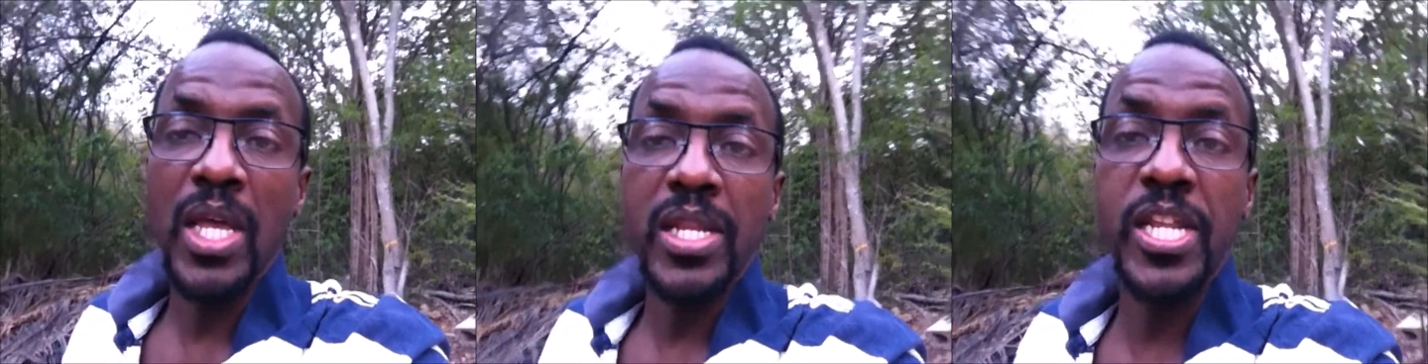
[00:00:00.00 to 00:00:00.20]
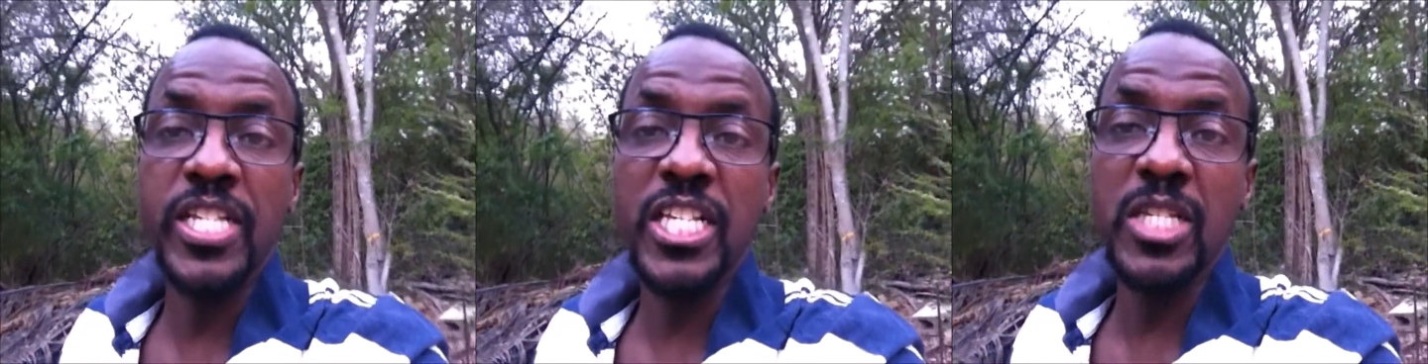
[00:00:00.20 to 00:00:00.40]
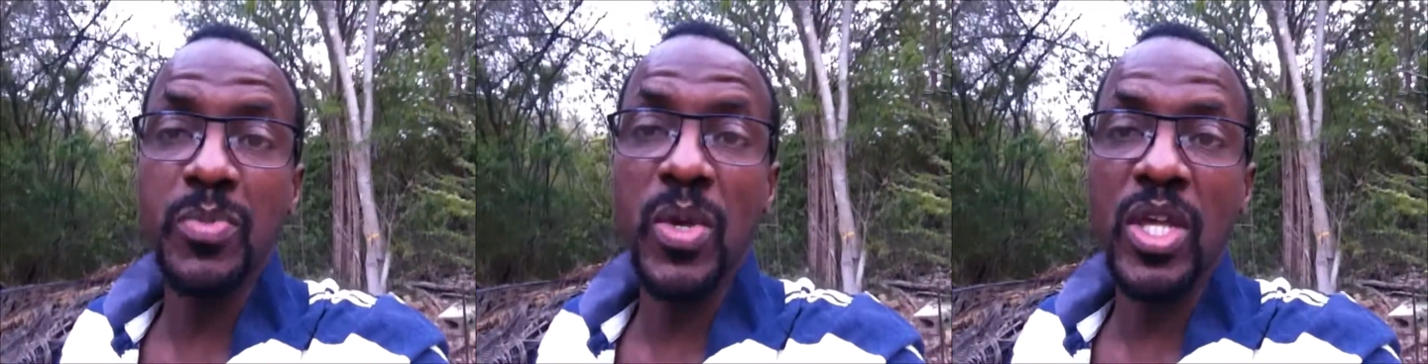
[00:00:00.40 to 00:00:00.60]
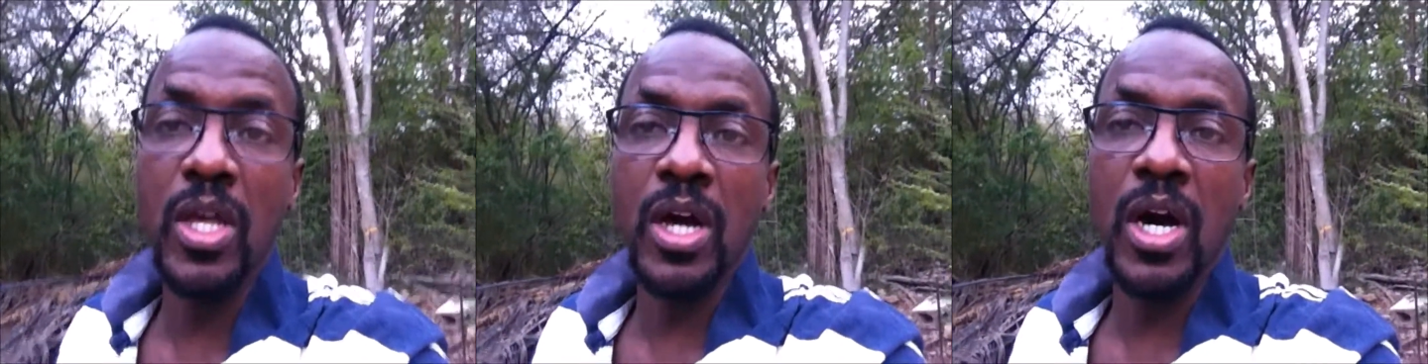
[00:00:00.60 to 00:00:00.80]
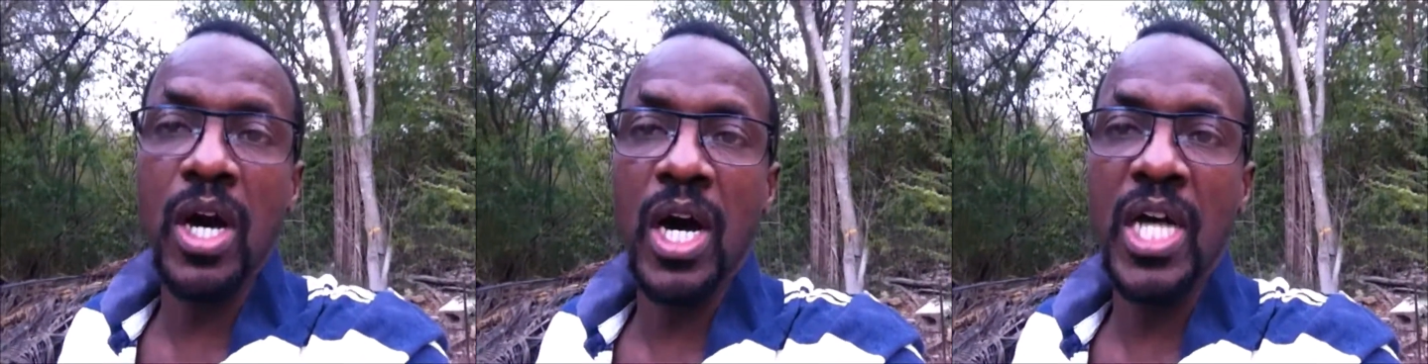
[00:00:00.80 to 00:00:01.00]
This is
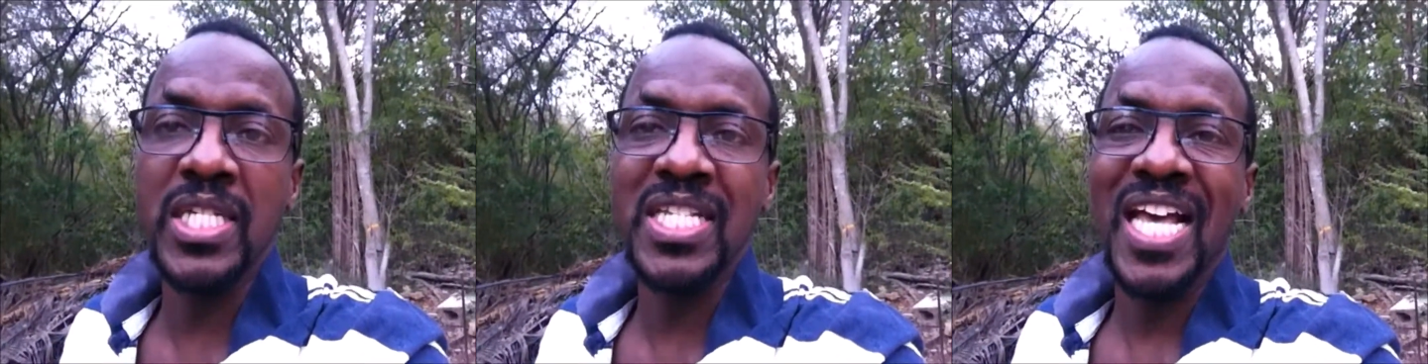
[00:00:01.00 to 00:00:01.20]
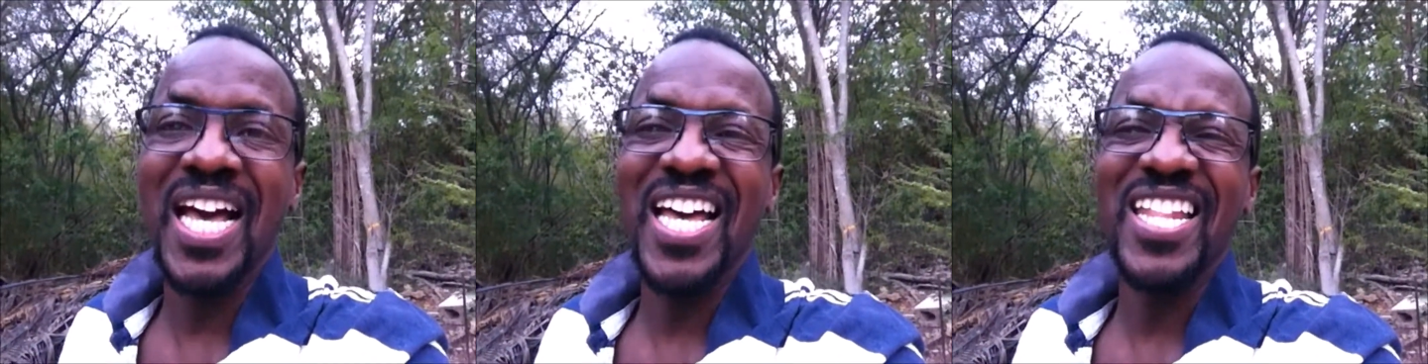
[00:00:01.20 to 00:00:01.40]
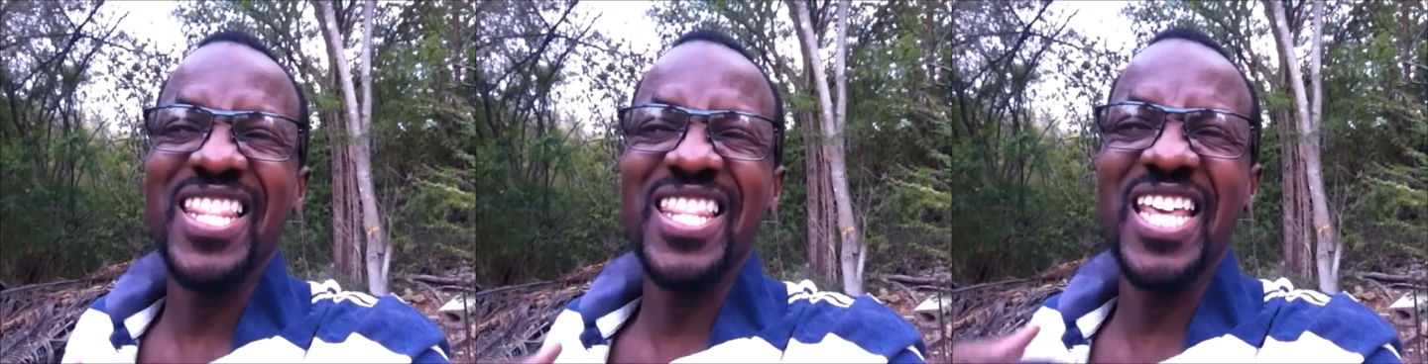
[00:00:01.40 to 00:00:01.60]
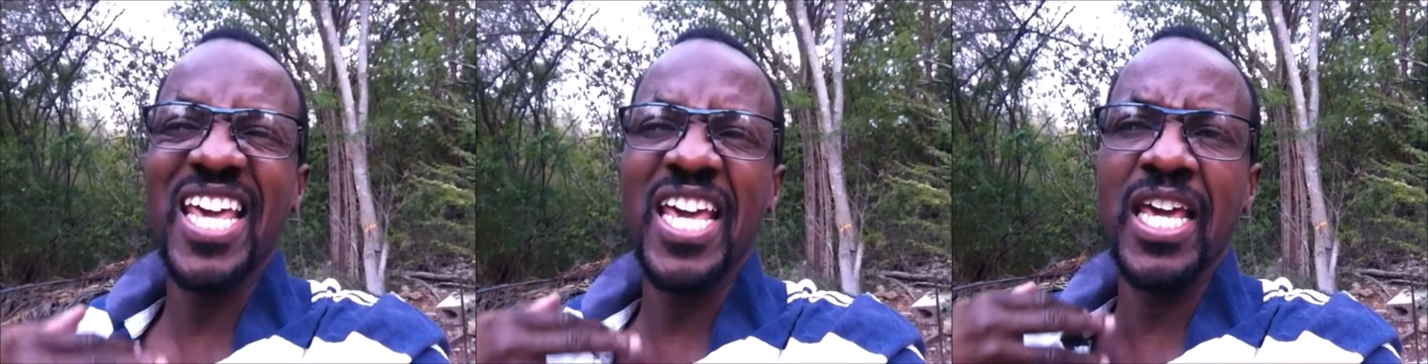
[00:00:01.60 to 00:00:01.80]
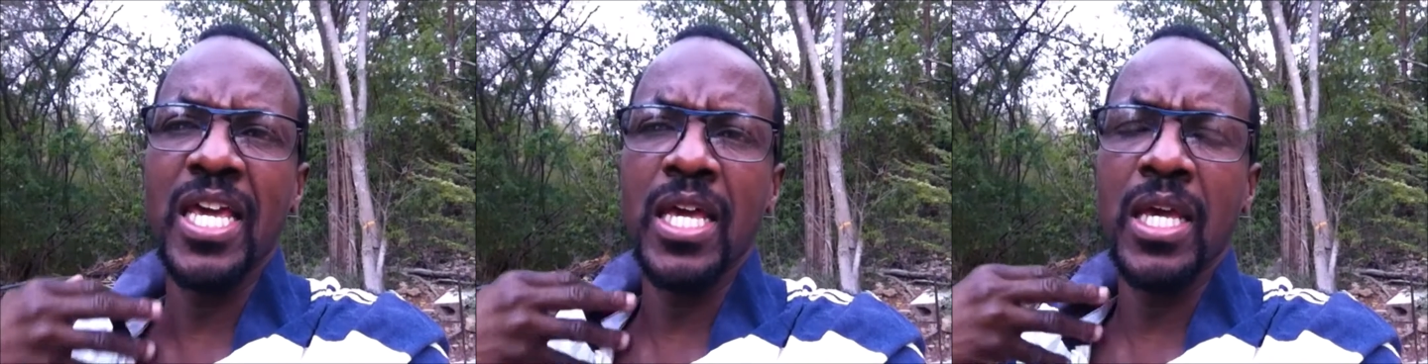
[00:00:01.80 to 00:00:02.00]
because
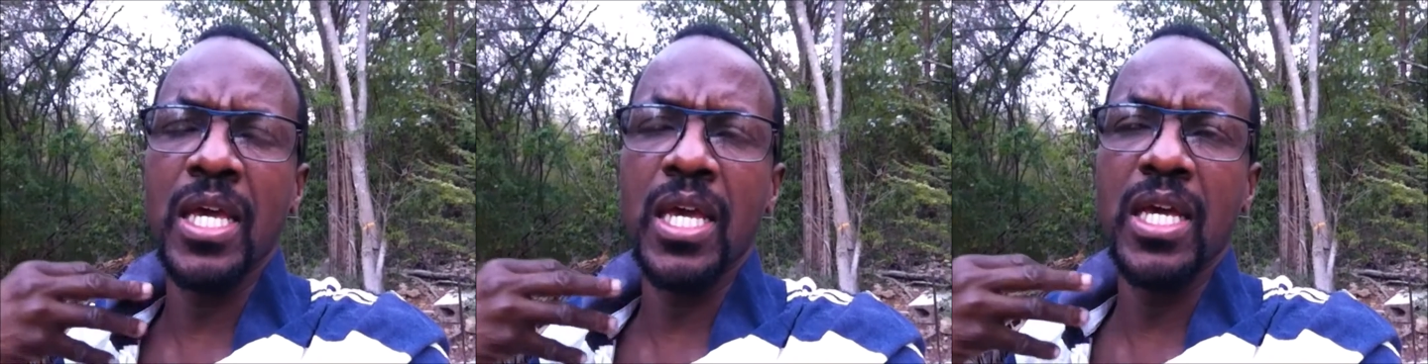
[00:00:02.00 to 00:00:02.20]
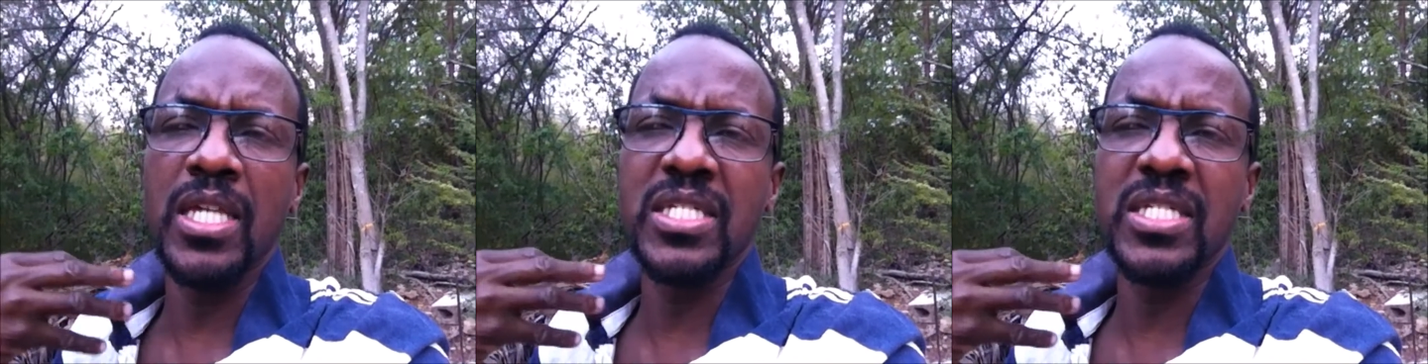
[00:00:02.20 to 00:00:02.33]
they